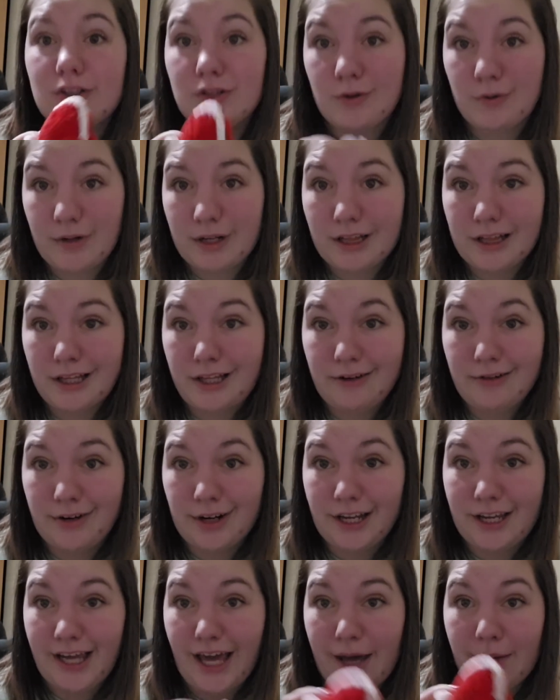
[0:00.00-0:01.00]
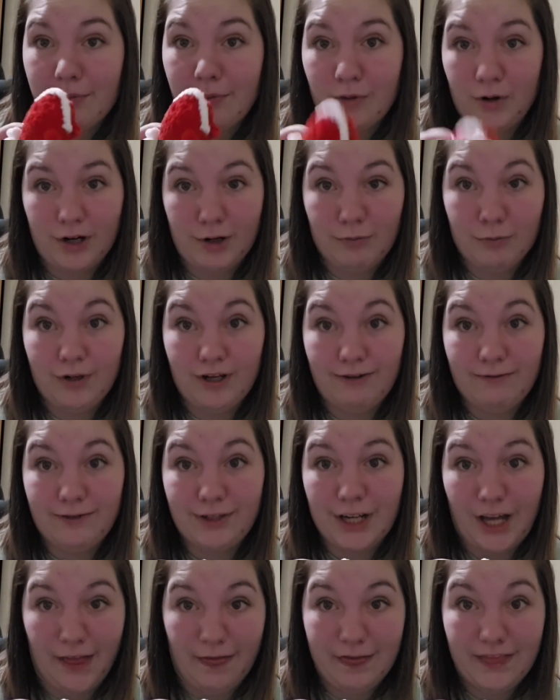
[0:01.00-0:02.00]
To quickly recap what
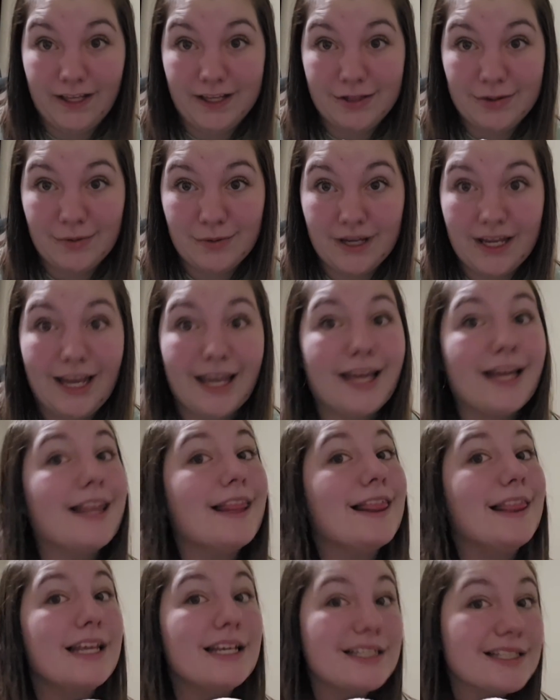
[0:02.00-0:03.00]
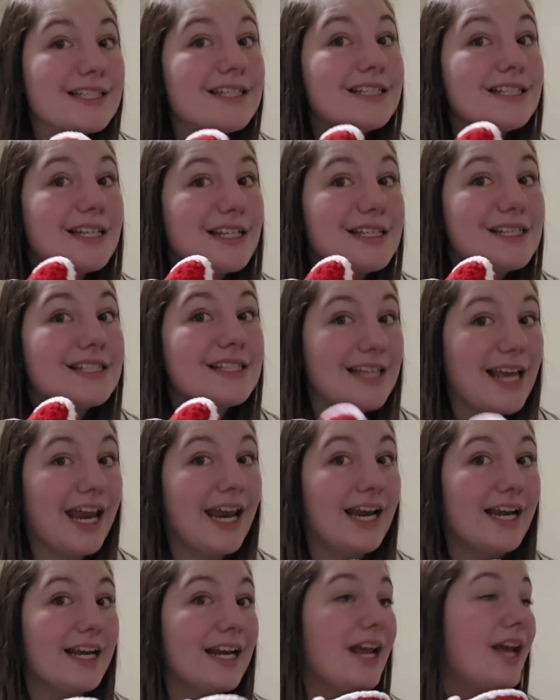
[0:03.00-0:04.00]
we've done this week, this is
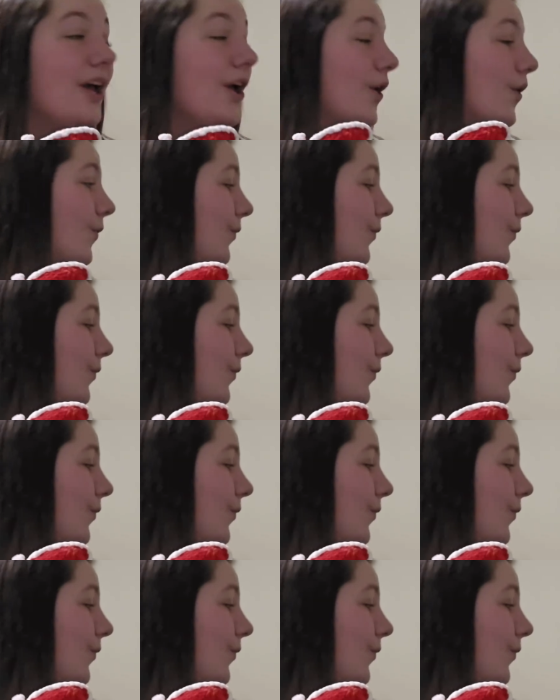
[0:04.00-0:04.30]
insane.